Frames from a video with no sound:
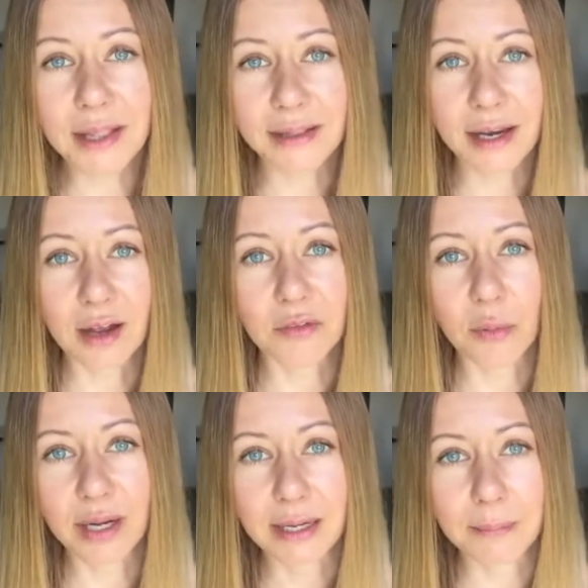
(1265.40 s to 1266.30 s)
that they have
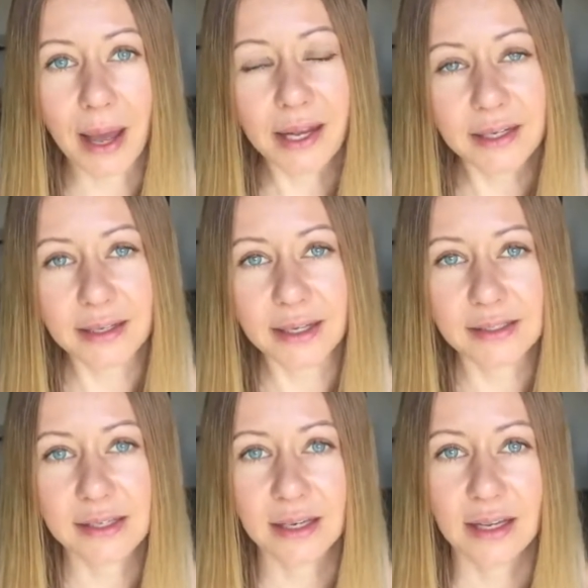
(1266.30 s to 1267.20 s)
already embodied
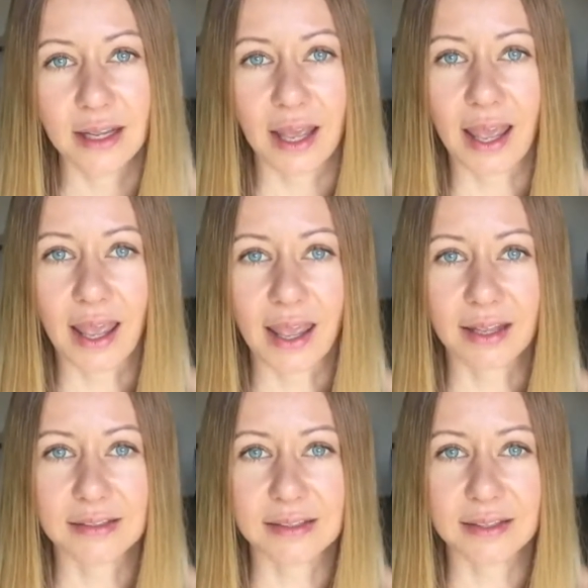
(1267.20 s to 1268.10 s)
it
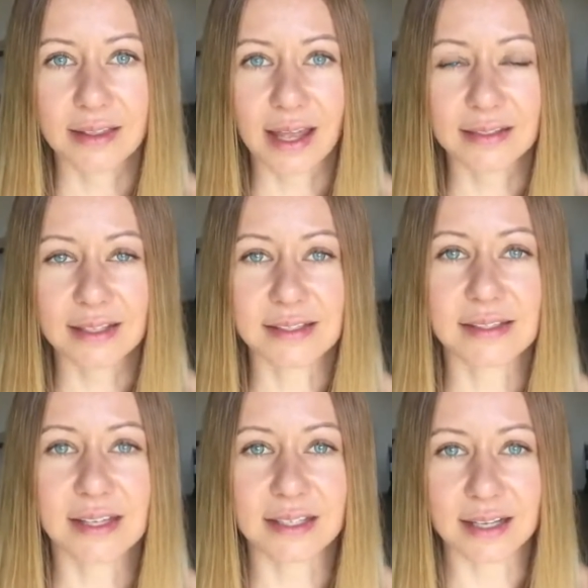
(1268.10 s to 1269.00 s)
and that this
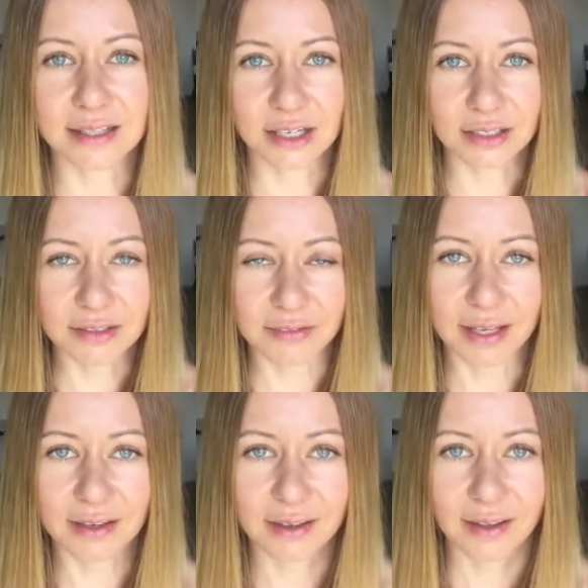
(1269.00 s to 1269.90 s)
is it and they're
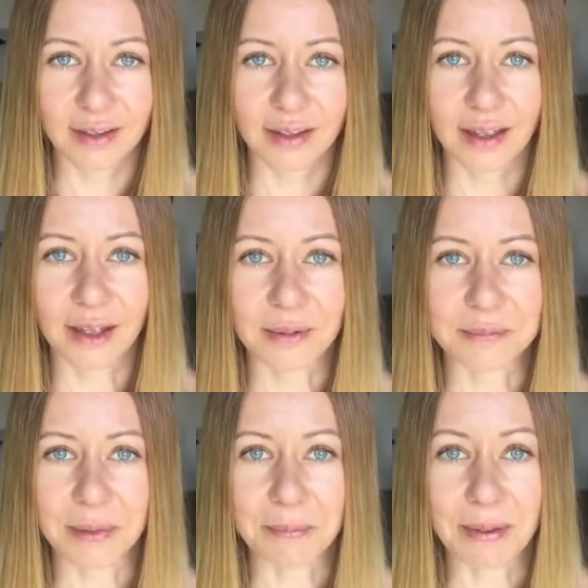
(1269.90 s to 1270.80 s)
living
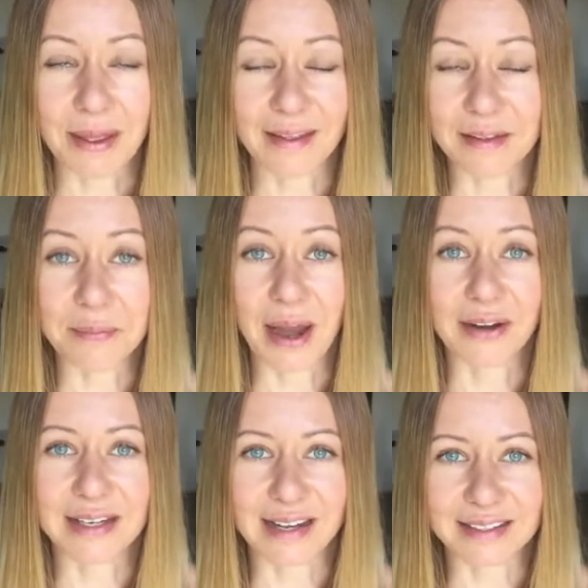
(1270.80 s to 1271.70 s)
in
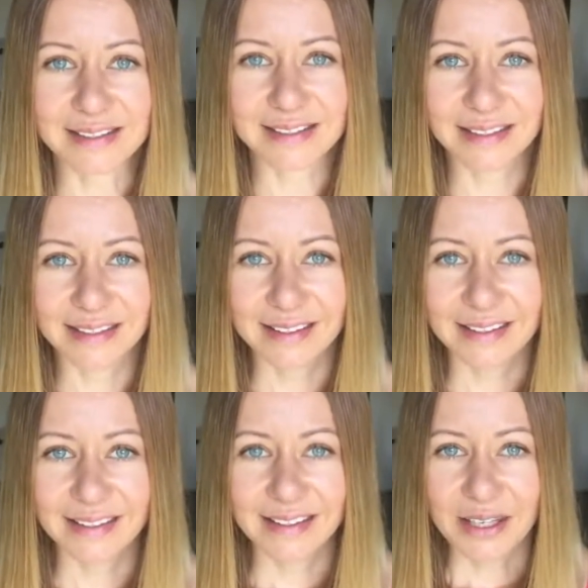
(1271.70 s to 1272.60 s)
paradise,
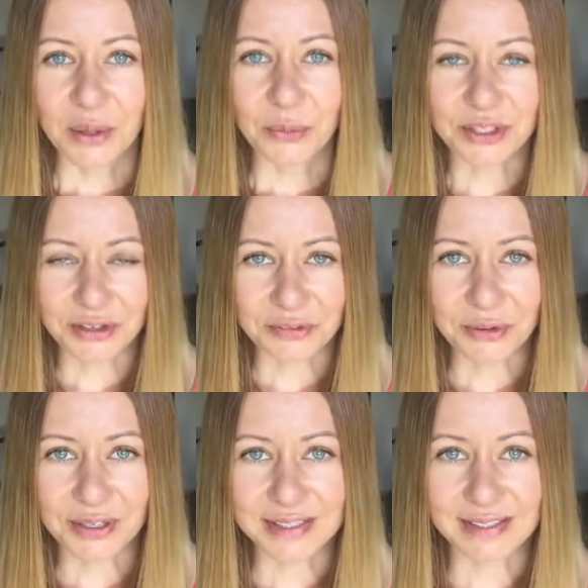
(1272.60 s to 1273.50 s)
which of
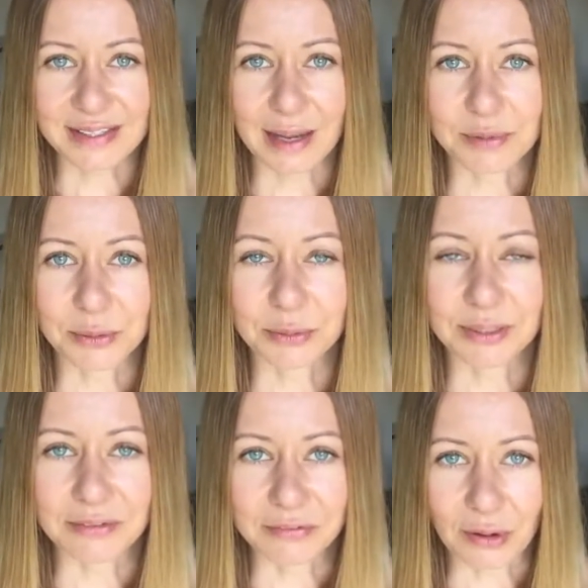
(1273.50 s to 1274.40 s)
course is
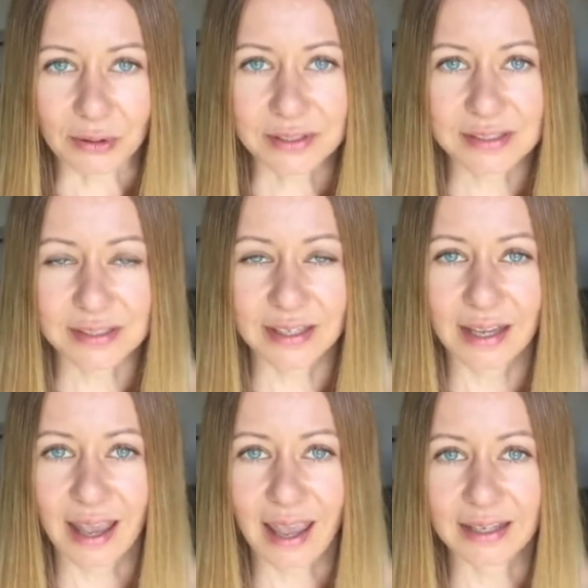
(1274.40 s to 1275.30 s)
absolutely false.
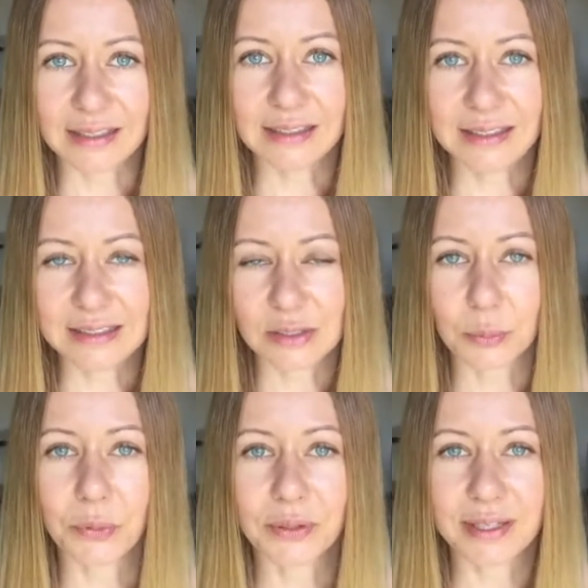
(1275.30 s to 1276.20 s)
And it leads to
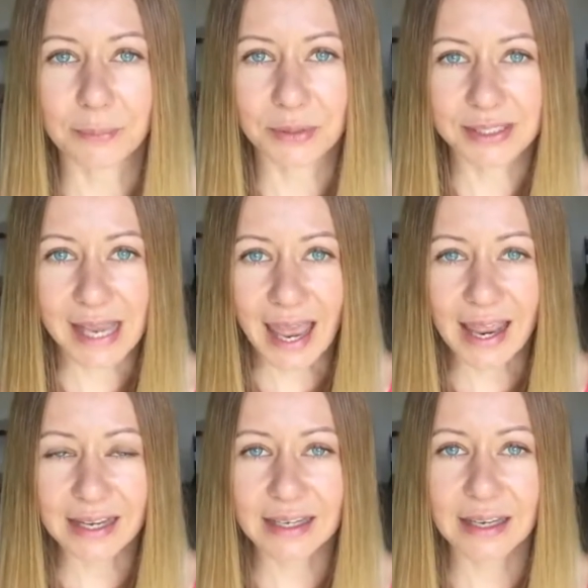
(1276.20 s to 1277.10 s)
point number
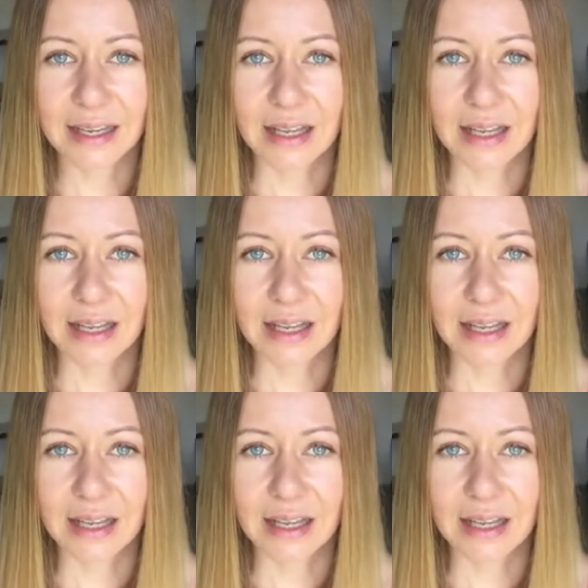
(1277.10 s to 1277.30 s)
10,